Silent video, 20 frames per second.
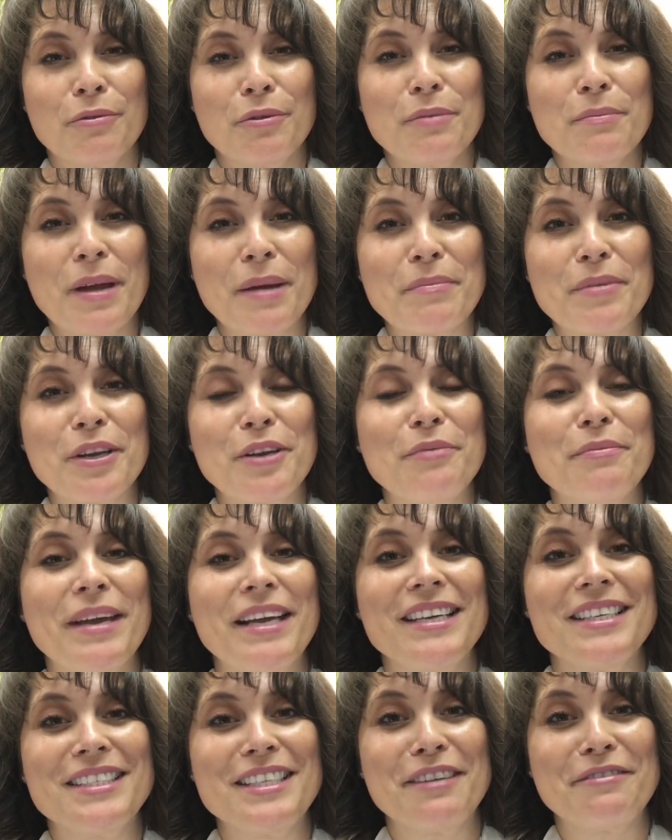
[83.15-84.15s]
Remember, you
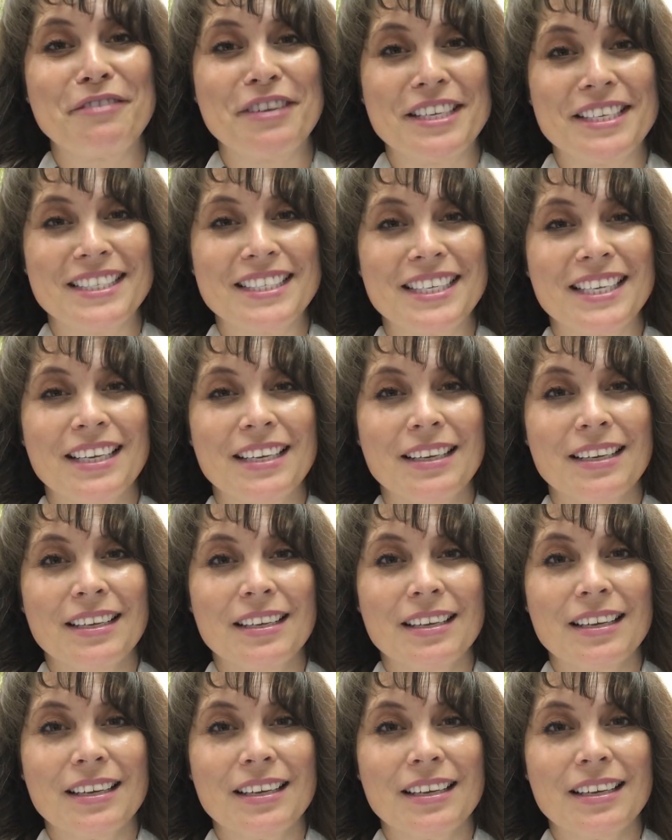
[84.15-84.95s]
make a difference.